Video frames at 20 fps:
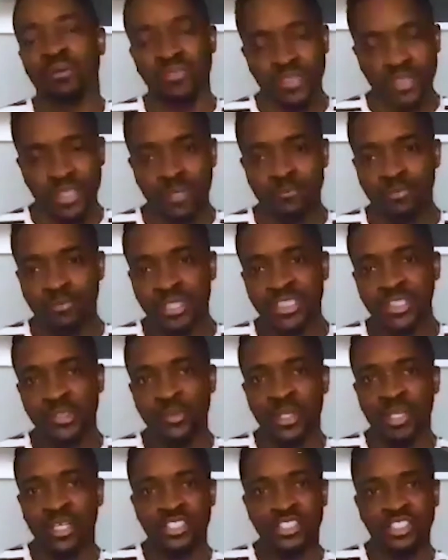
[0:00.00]
But for some
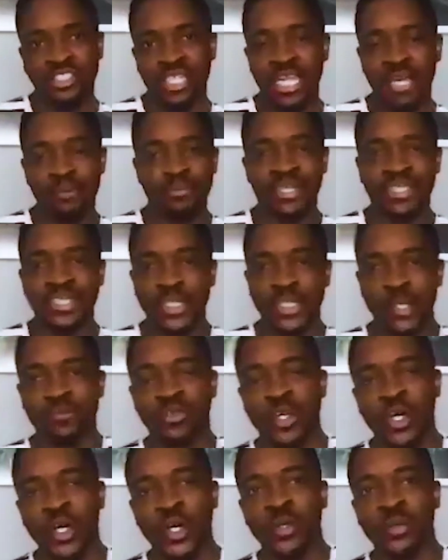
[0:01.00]
reason, when I just let
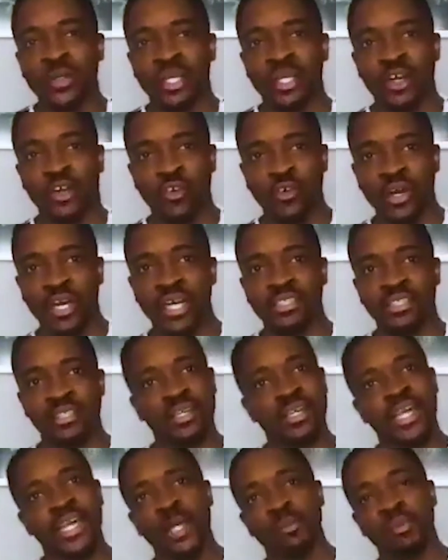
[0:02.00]
myself go and I
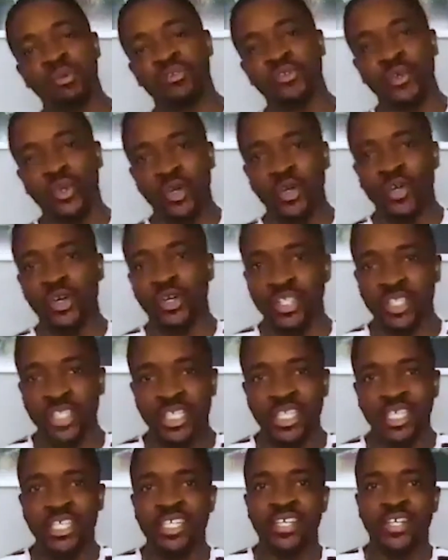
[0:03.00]
cried and I came before
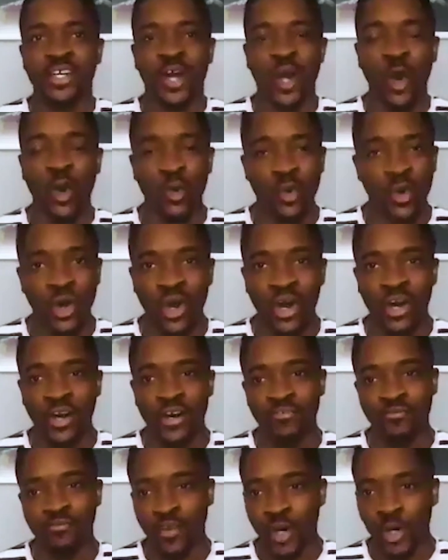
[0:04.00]
God, whole
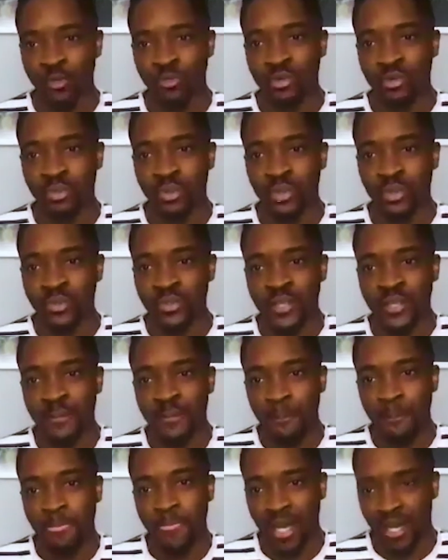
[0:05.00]
heart, vulnerable,
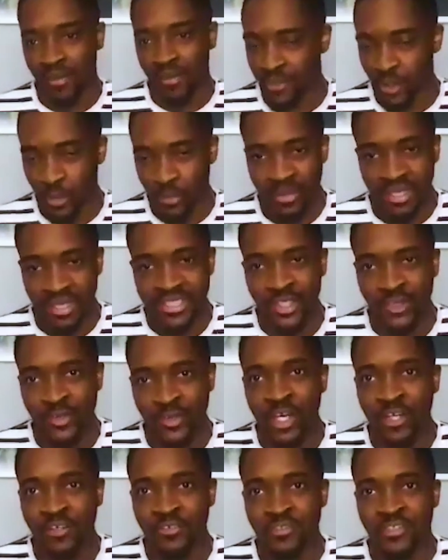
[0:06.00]
I felt
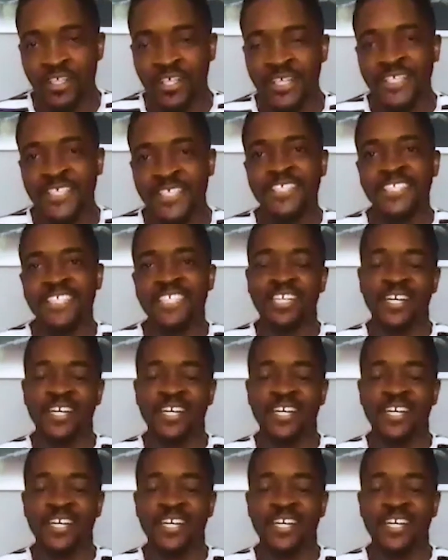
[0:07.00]
better after.